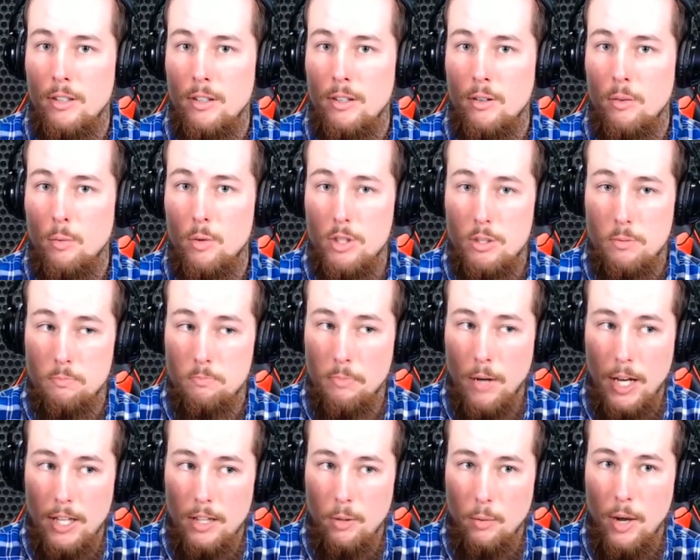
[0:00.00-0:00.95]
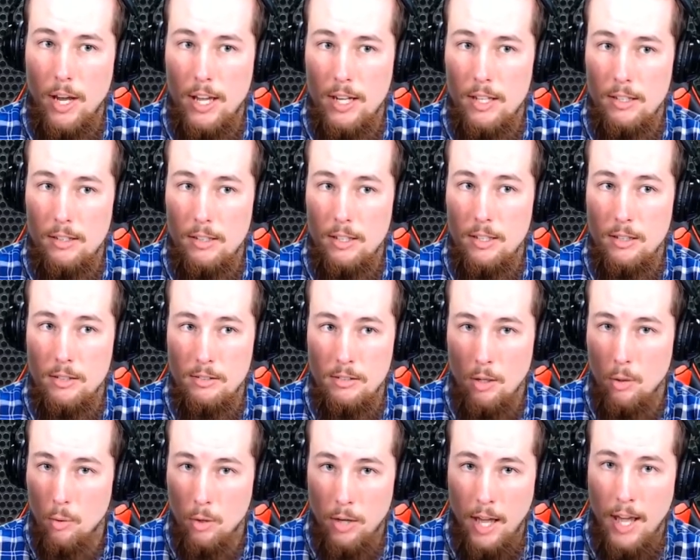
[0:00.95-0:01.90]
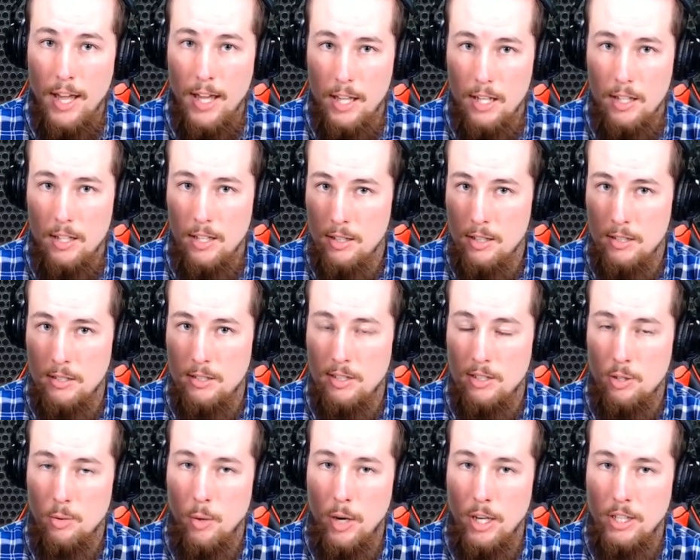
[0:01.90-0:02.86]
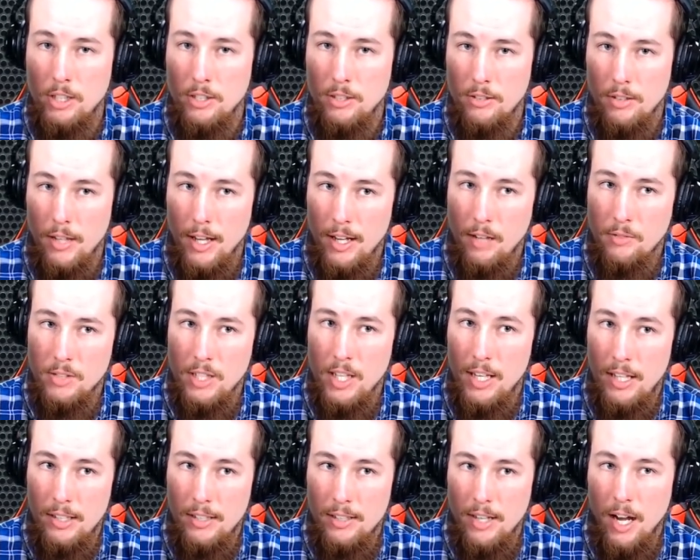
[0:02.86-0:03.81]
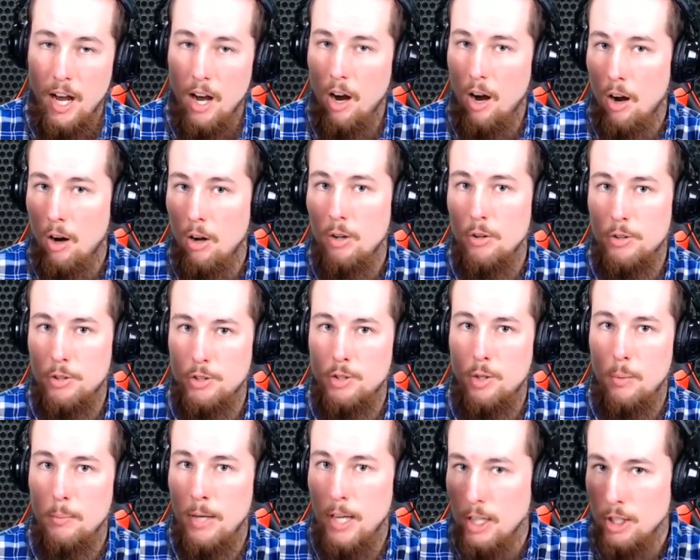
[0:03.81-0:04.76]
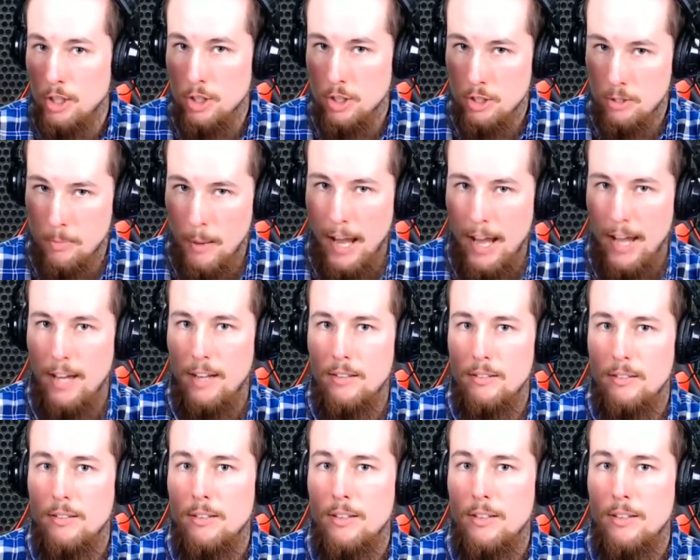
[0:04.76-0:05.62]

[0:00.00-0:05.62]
which, by the way, is okay in this situation. Like I've said, not all discrimination is bad.